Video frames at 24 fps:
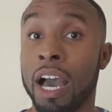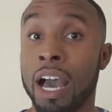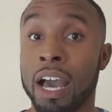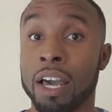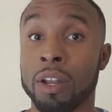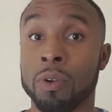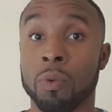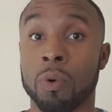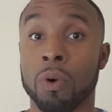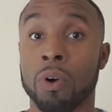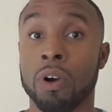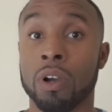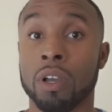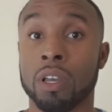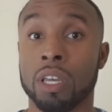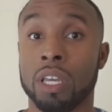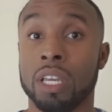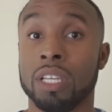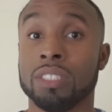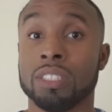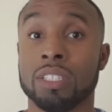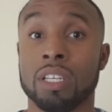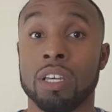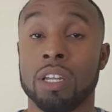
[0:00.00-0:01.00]
hard work
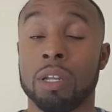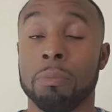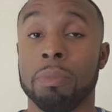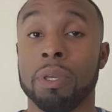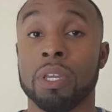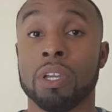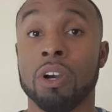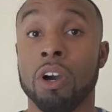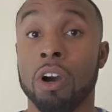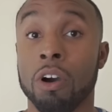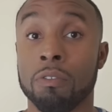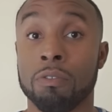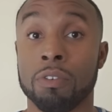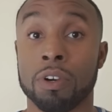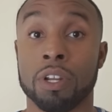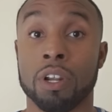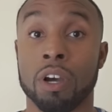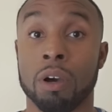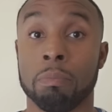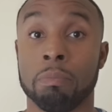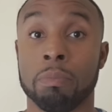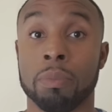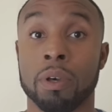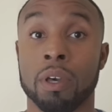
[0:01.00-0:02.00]
is gonna be covered
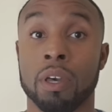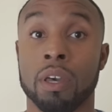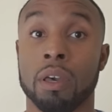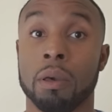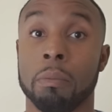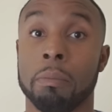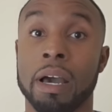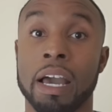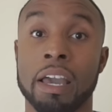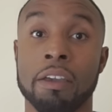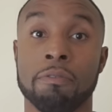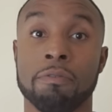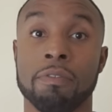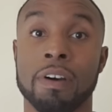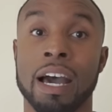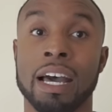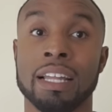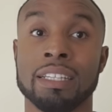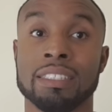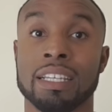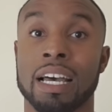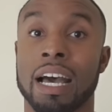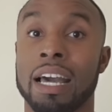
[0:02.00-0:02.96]
up by fat,